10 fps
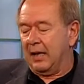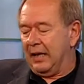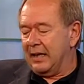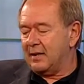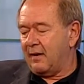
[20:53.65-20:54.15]

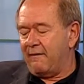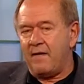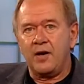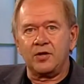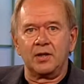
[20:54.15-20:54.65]
is a
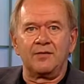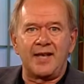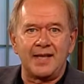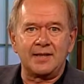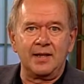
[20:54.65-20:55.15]
function of
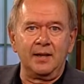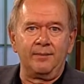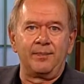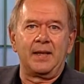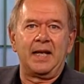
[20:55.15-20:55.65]
testing,
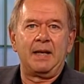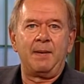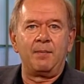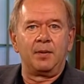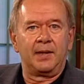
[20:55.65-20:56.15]
getting
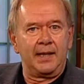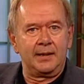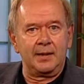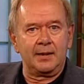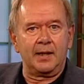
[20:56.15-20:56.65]
people
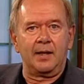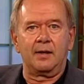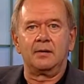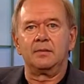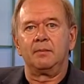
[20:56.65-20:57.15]
linked to
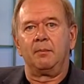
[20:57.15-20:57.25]
care,